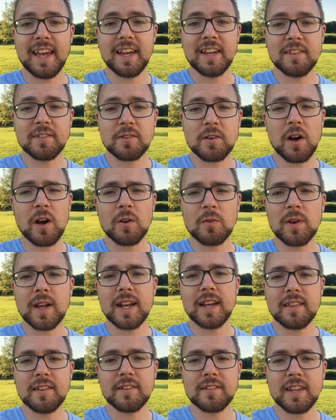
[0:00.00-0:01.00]
And so
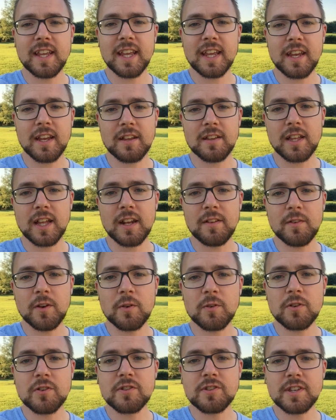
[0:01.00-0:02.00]
already they're taking a
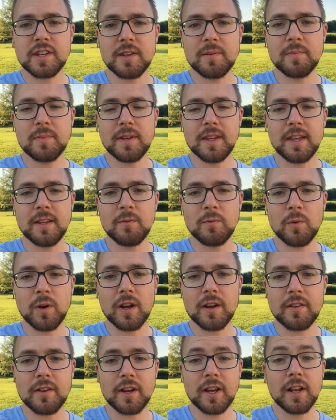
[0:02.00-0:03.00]
lot of ownership
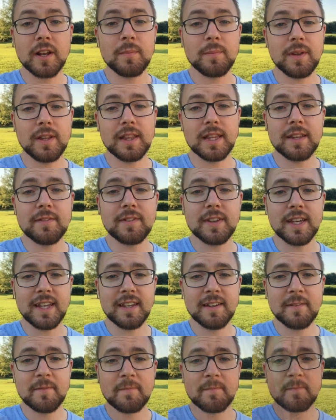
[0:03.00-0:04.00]
in where they're going to be living.